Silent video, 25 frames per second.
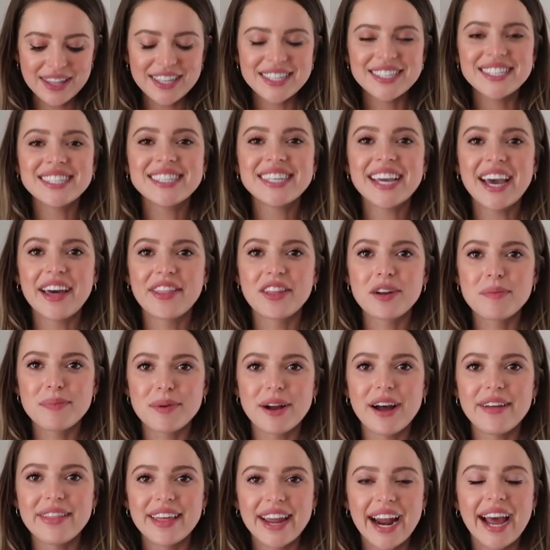This is the other
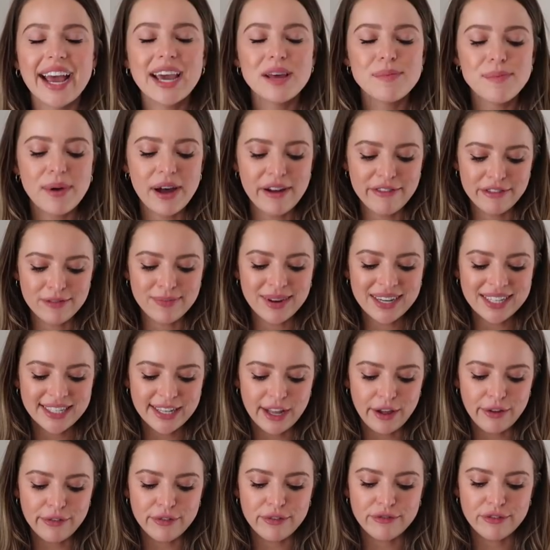bra that I had bought for
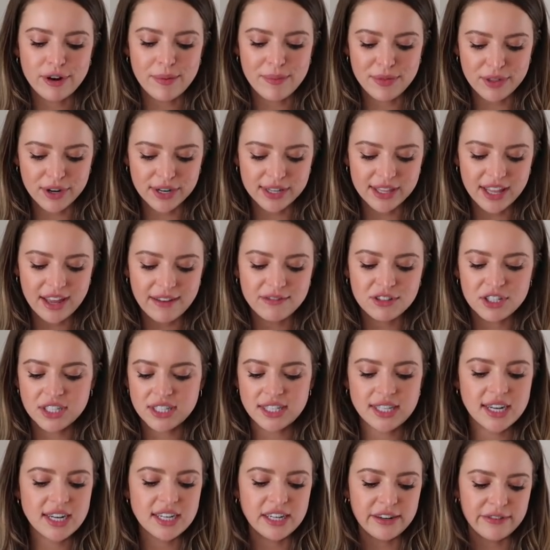myself from Third Love,
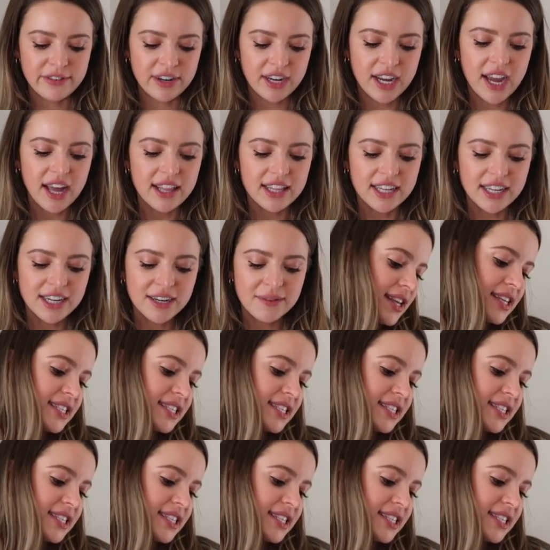just in a different color.